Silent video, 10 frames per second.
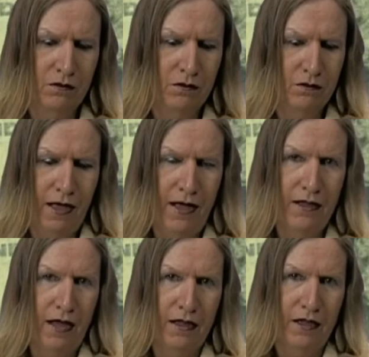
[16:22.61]

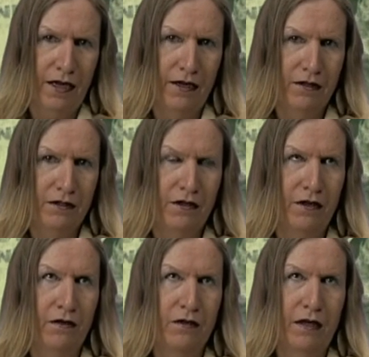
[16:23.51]
la-la land, you
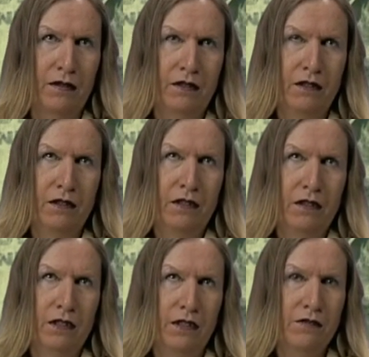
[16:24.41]
know. Like,
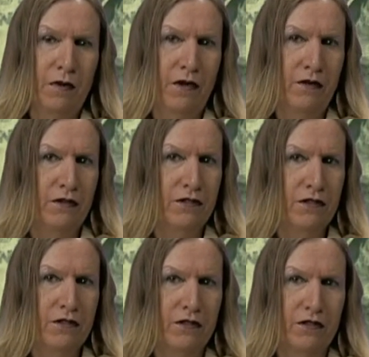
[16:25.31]
at least my older
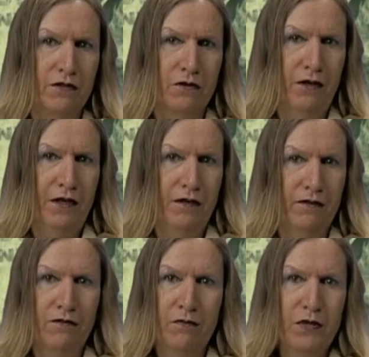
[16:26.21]
sister is aware
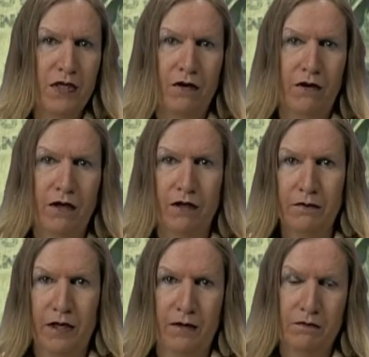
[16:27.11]
of peak oil,
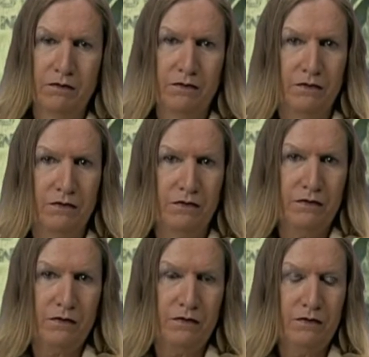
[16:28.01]
but
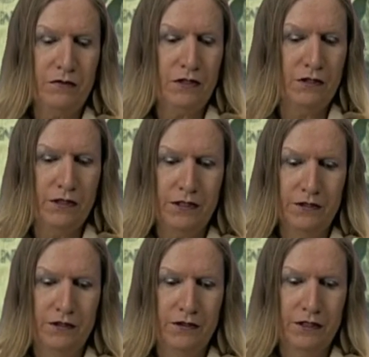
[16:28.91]

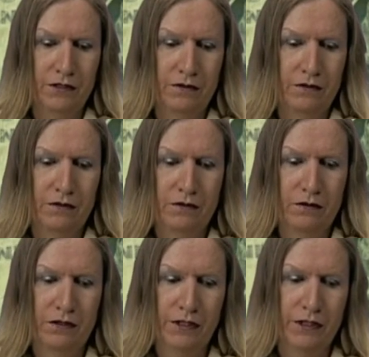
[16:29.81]
she's just,
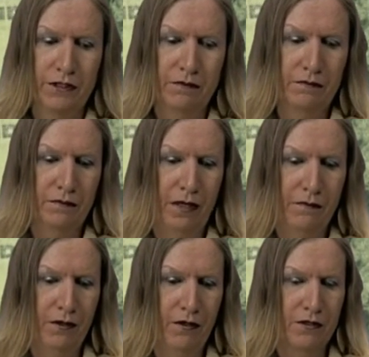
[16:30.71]
she and my
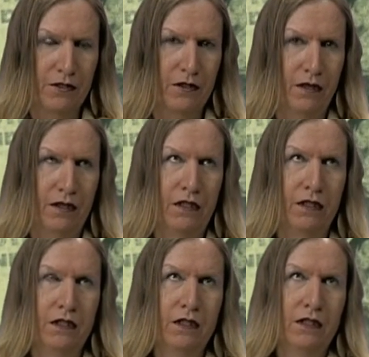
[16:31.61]
brothers-in-law
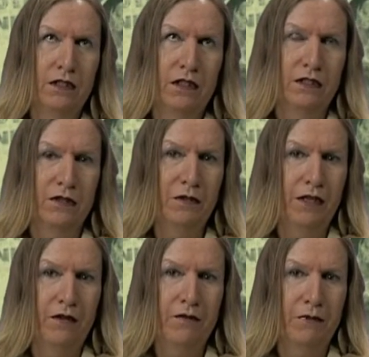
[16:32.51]
are, and so
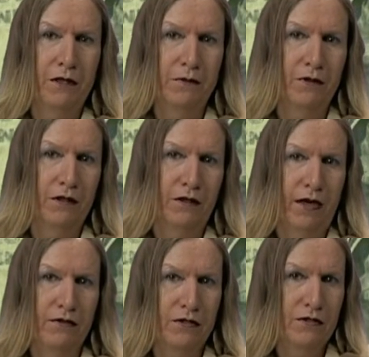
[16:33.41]
many other people, you know.
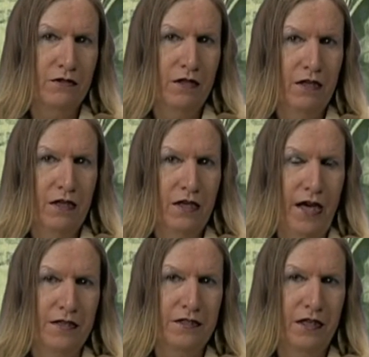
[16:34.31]
I was
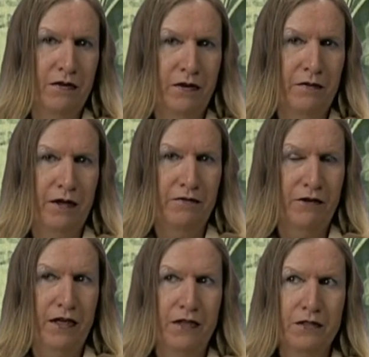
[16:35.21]
asking one of my
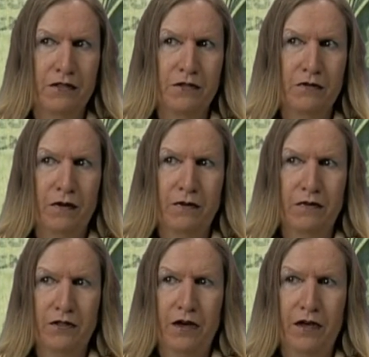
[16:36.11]
friends, well, we
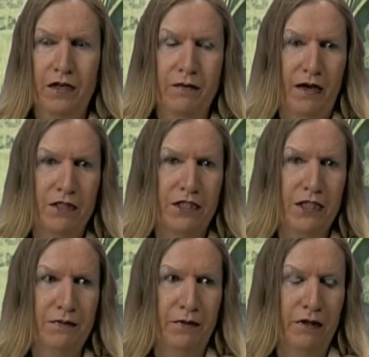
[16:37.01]
were talking about
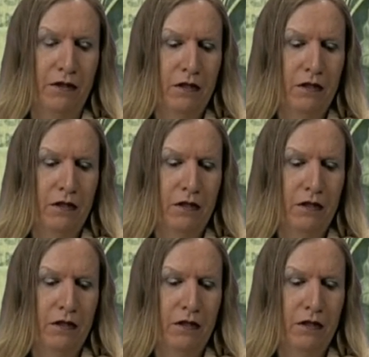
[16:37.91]
sheeple,